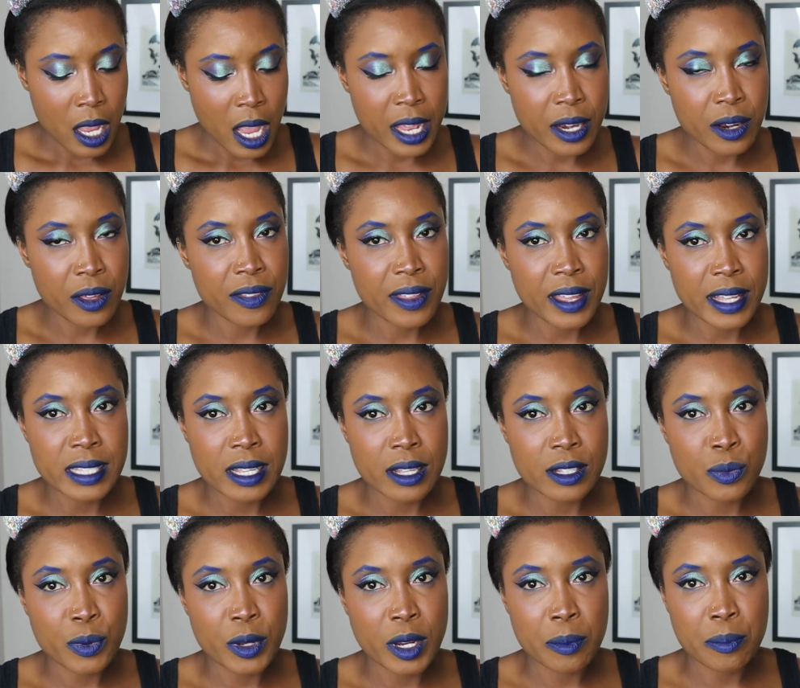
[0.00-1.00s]
I know that
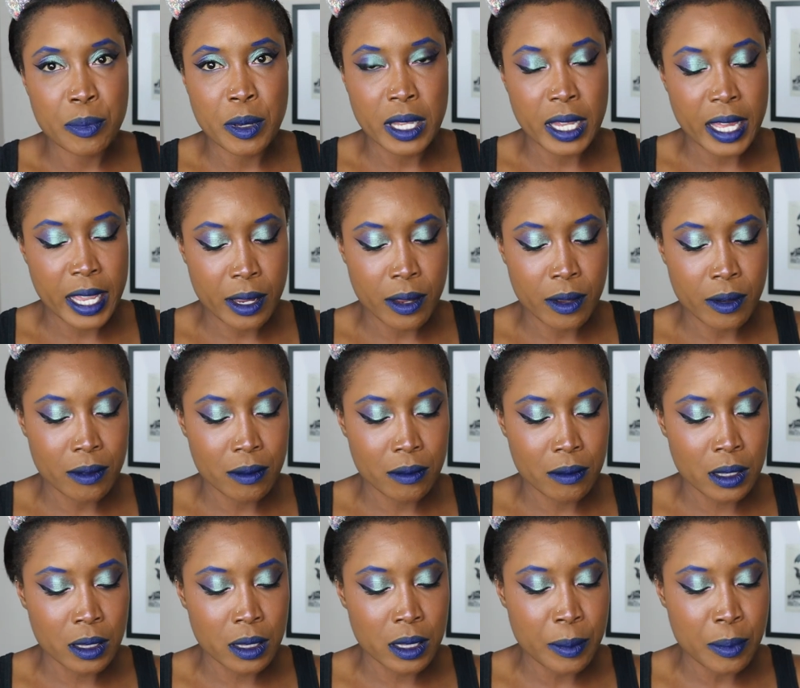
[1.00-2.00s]
sounds weird, but like
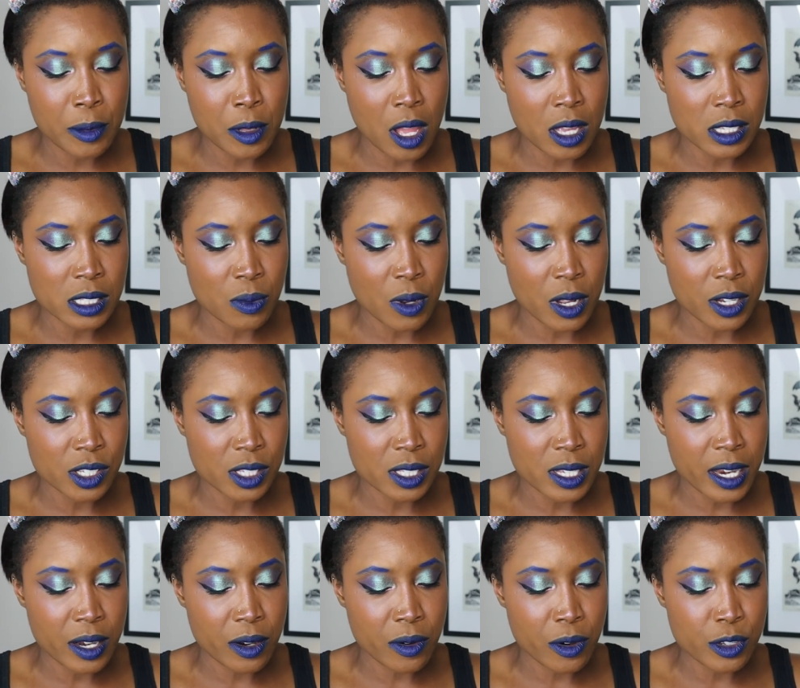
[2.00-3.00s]
lip gloss
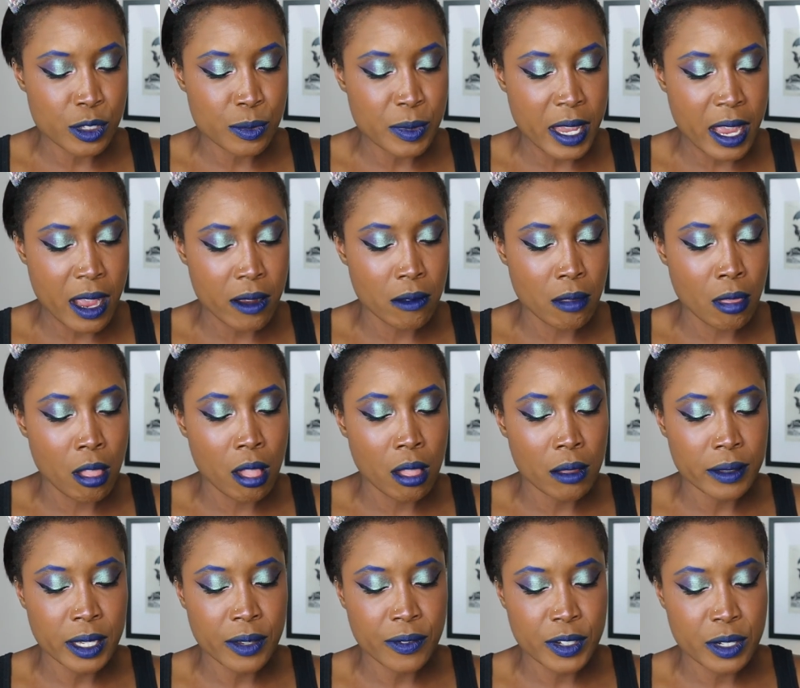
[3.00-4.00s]
swatches kind of gross me out.
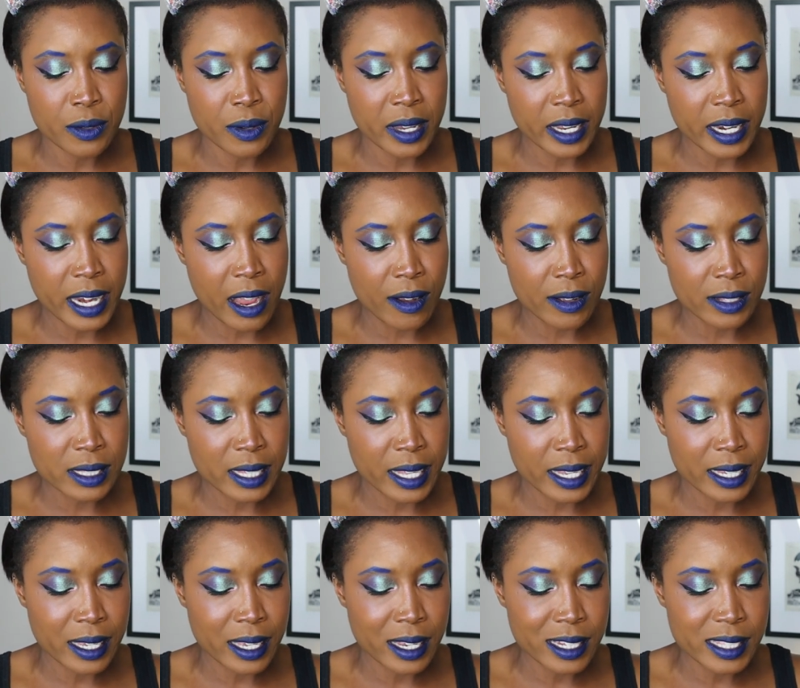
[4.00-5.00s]
Even doing it now, it's
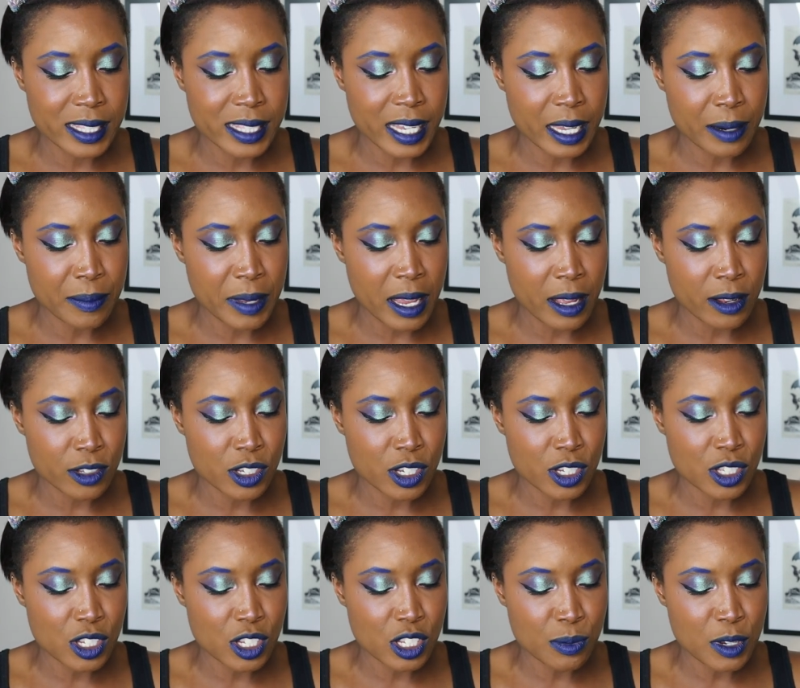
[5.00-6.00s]
like kind of sicking me out.
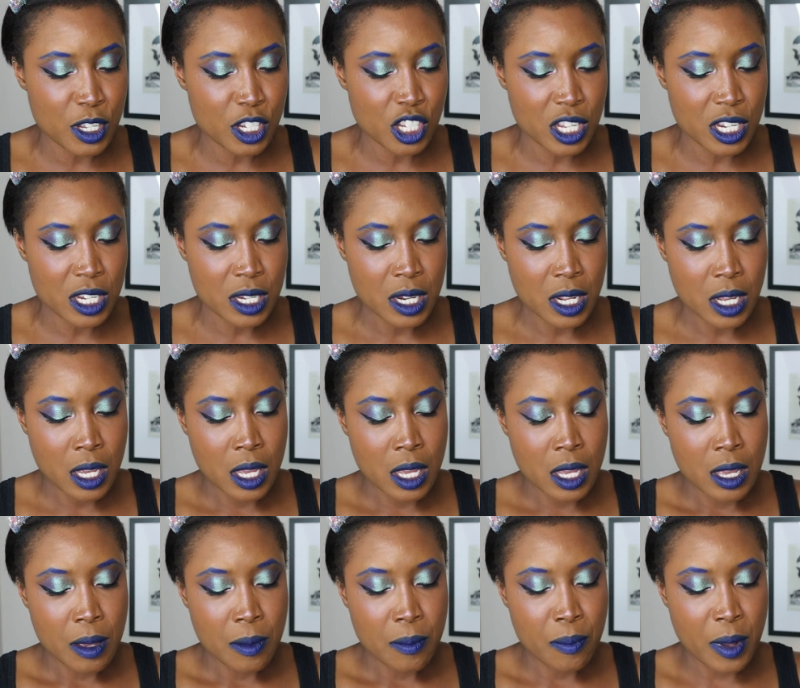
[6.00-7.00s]
Just a smidgen.
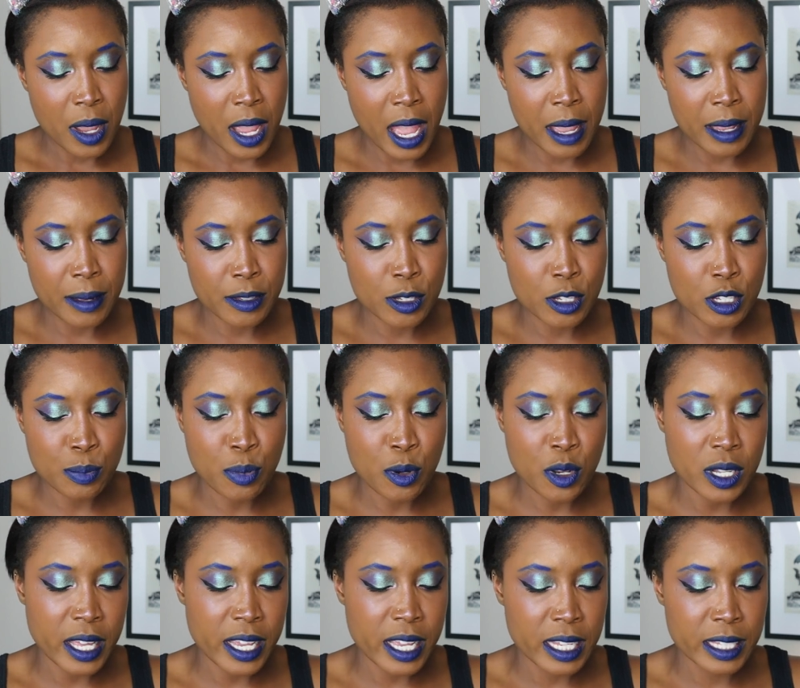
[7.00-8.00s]
But I just
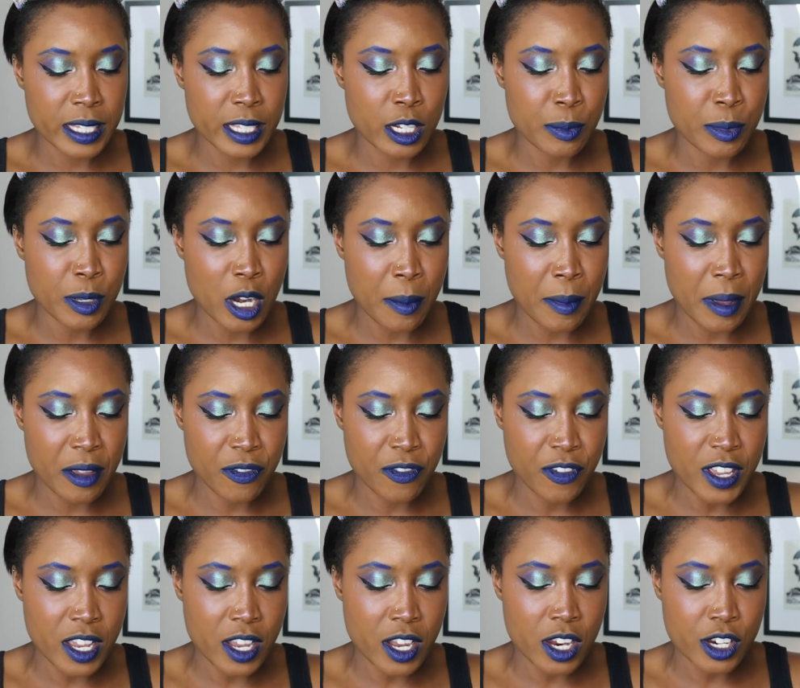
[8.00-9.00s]
put like a little bit on my
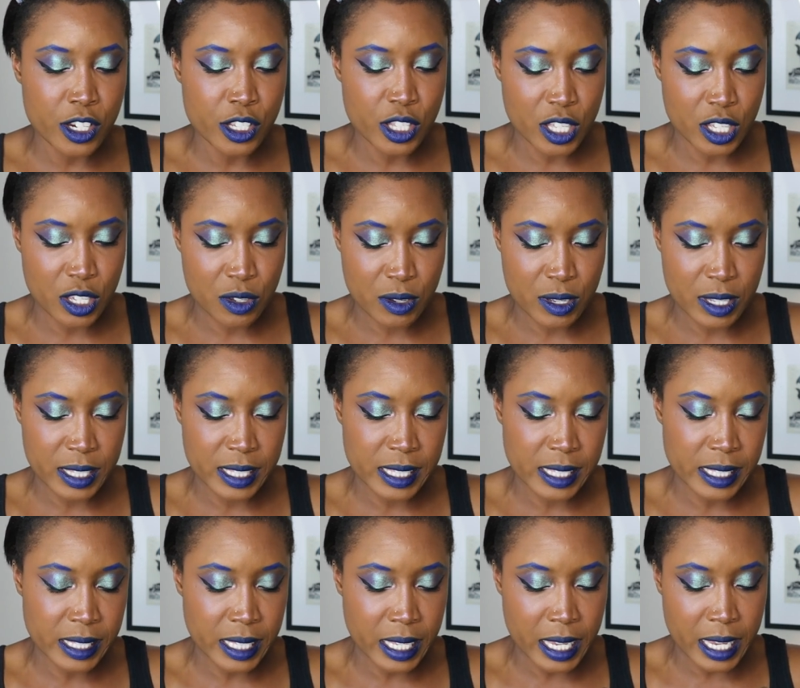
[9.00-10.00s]
finger so that you can
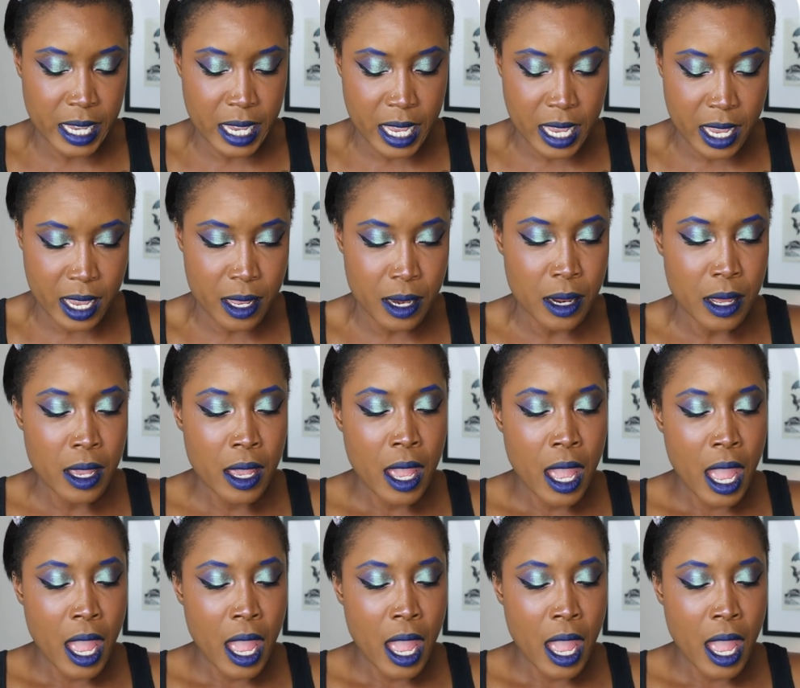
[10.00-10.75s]
see it.